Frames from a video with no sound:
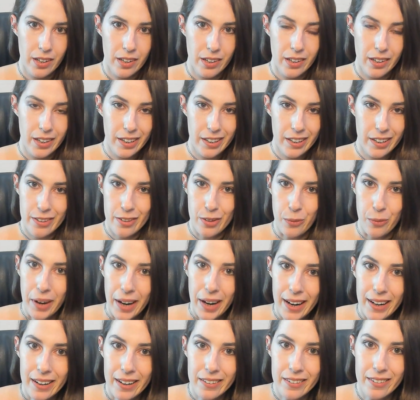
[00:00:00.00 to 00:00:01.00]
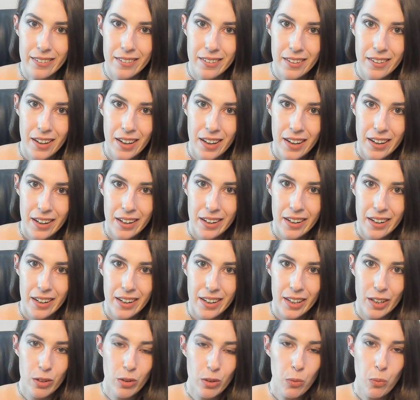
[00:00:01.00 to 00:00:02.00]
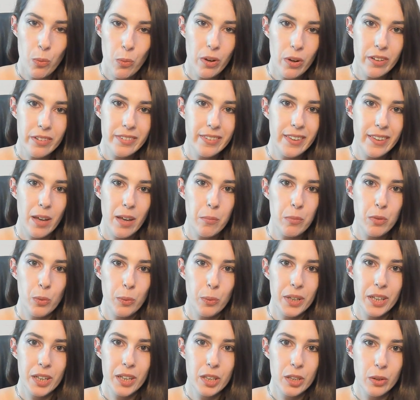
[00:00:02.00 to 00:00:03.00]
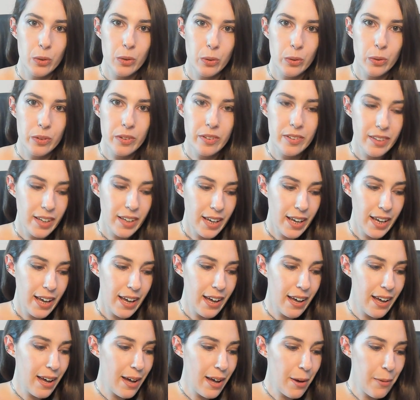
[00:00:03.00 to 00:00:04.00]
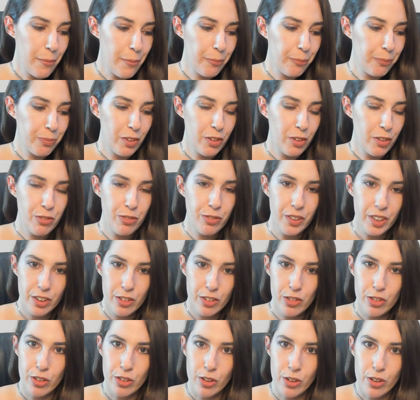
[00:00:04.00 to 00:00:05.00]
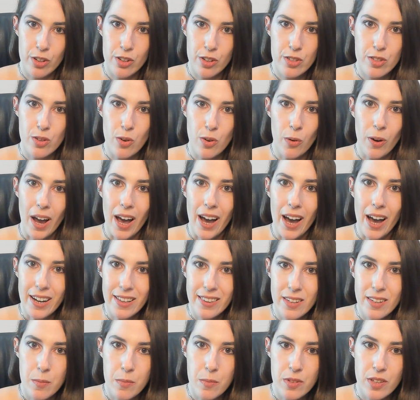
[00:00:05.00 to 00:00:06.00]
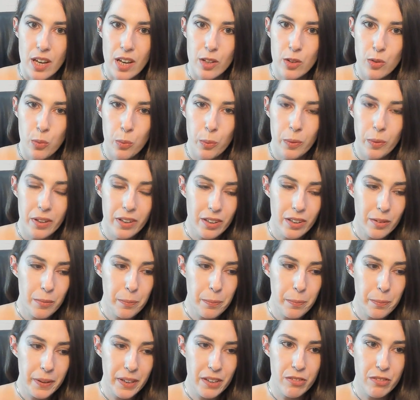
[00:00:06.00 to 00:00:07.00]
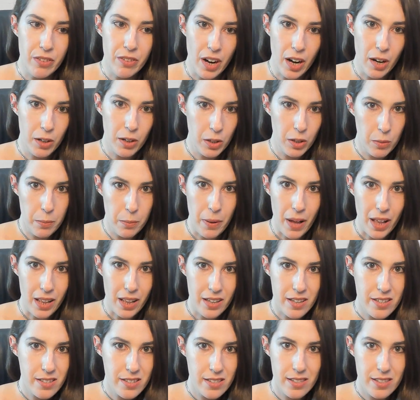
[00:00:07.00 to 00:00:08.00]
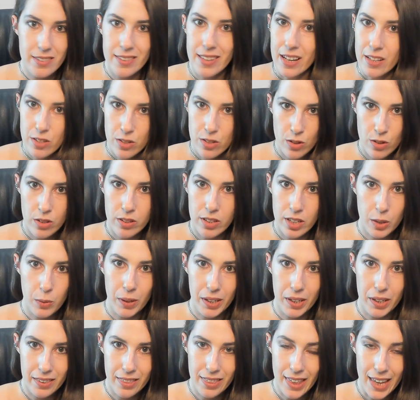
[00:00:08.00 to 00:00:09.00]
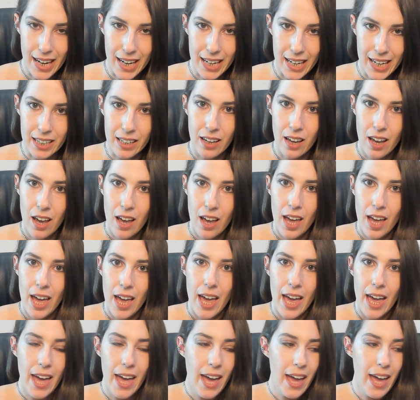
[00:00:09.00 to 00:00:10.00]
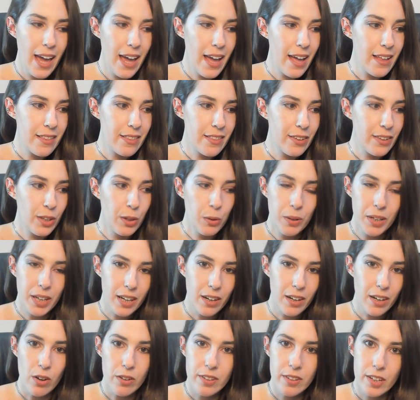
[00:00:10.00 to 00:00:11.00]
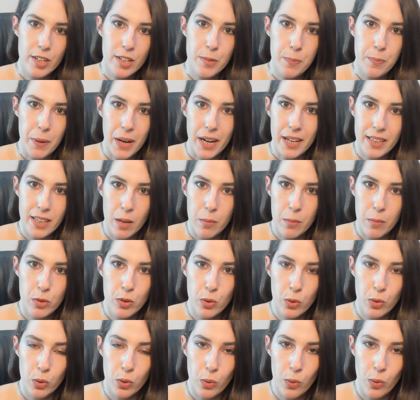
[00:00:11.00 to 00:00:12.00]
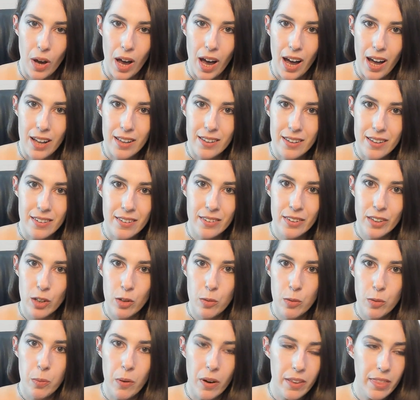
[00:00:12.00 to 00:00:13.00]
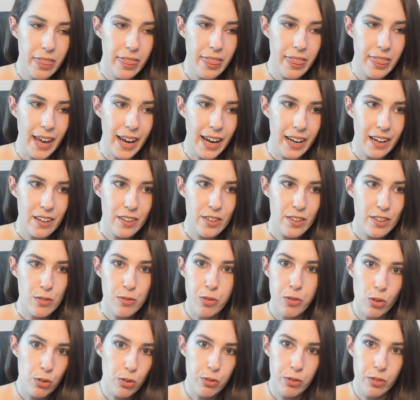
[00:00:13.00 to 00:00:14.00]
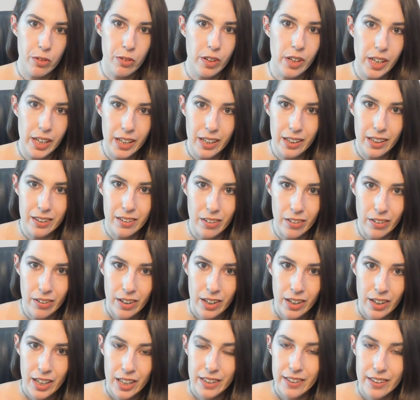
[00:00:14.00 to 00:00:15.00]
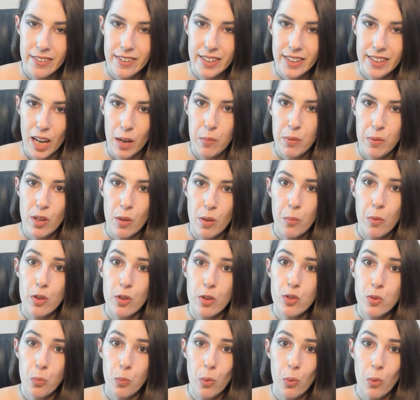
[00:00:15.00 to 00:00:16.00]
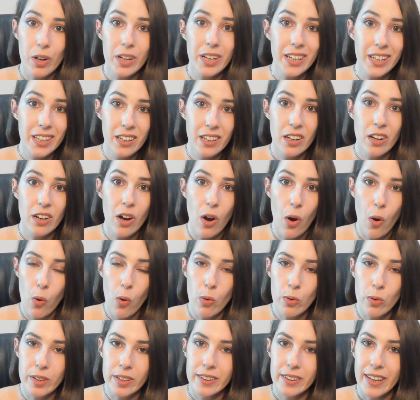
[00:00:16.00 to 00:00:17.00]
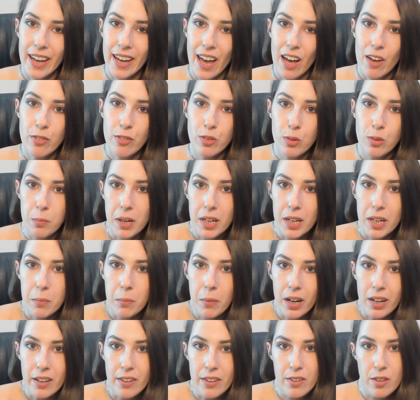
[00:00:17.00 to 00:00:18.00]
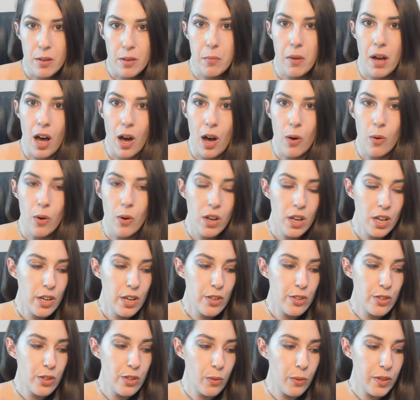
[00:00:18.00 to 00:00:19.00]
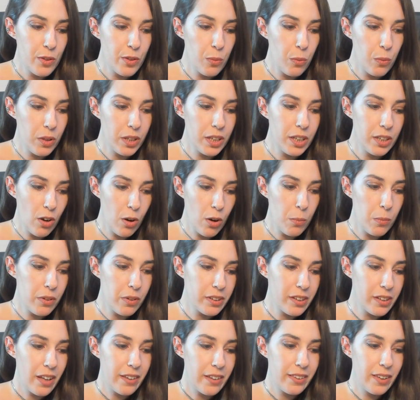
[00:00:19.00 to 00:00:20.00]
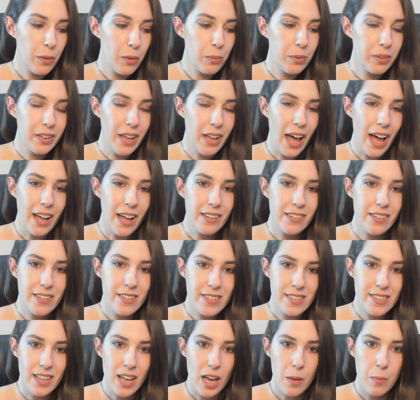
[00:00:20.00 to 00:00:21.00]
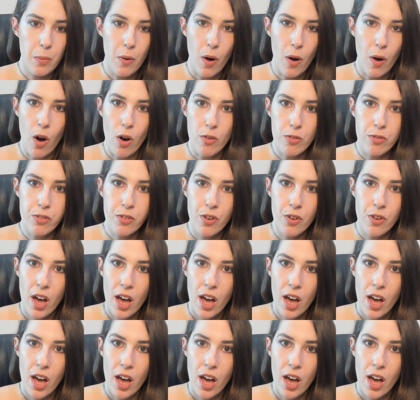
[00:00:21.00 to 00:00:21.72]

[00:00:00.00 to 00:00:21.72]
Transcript: It is great. You don't want them to include features or items that will be very unbalanced. That's not a great thing. And you cannot expect them to add new brand things for free either. This game is almost 1 year old and they have to make money somehow. So it's only normal that they will add this type of